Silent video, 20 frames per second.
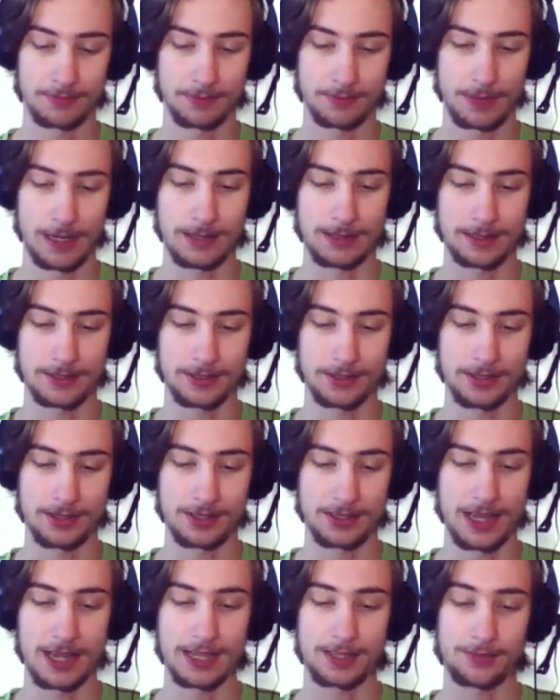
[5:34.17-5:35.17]
Well, as soon as
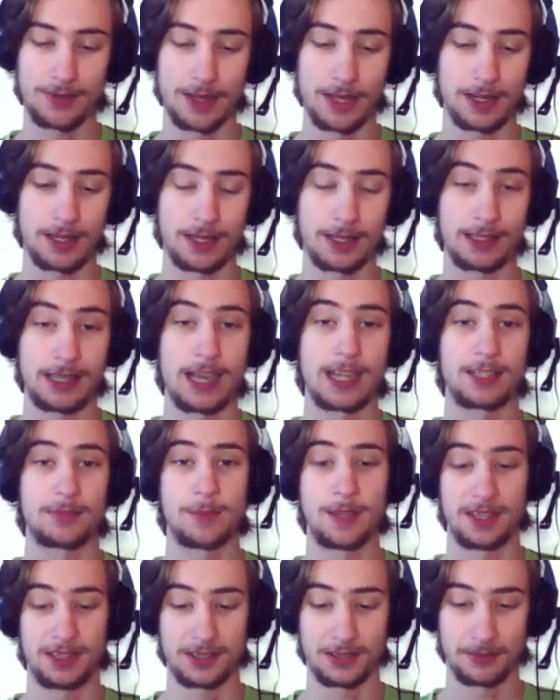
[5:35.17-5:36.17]
it's activated, it can't
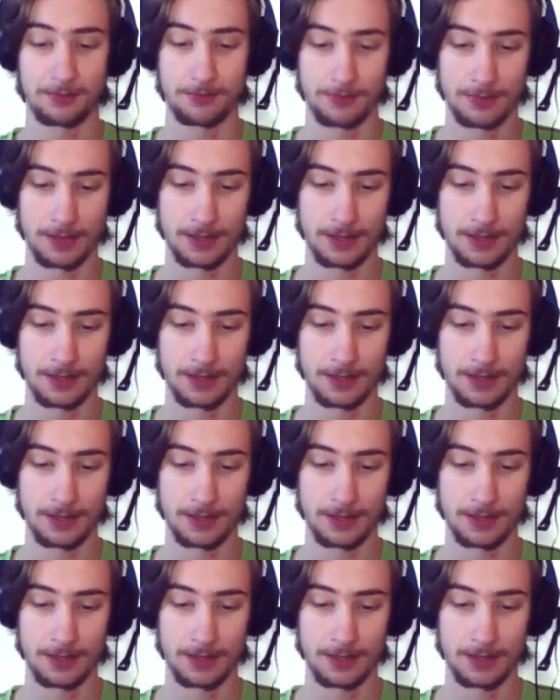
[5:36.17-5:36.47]
miss.